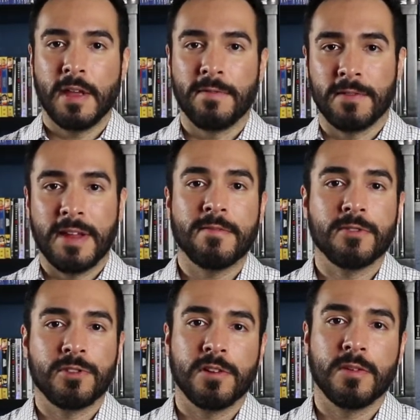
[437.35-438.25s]
If you're never
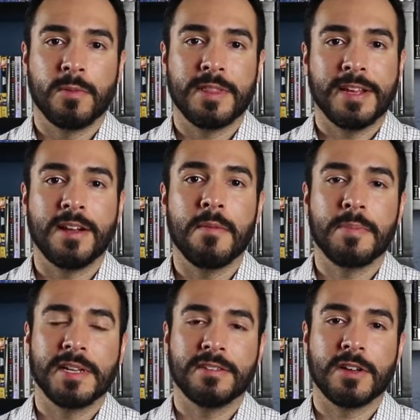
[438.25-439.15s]
sure what the
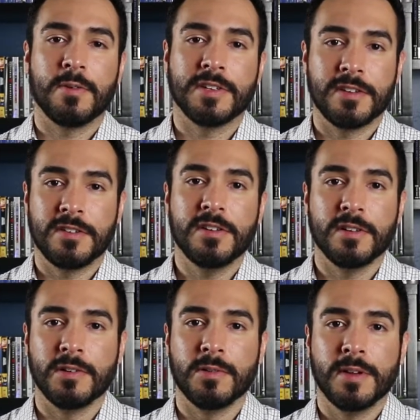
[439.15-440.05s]
company is going to do,